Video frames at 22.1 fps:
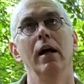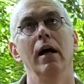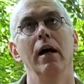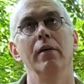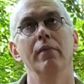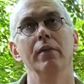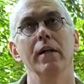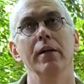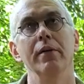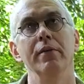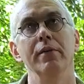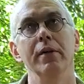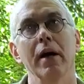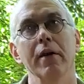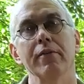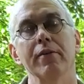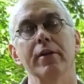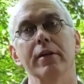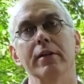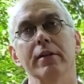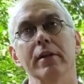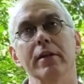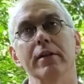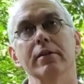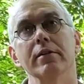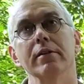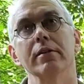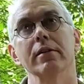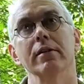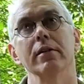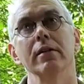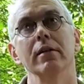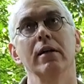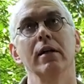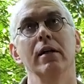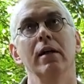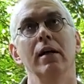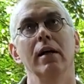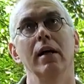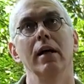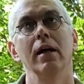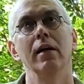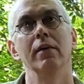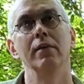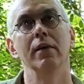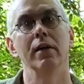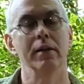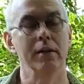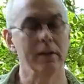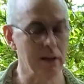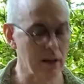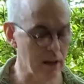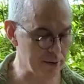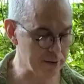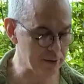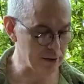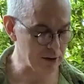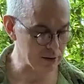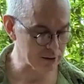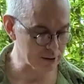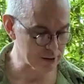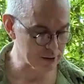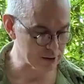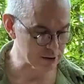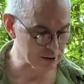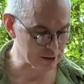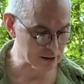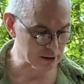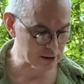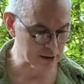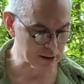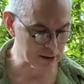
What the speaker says: and then nothingness, and then I'll just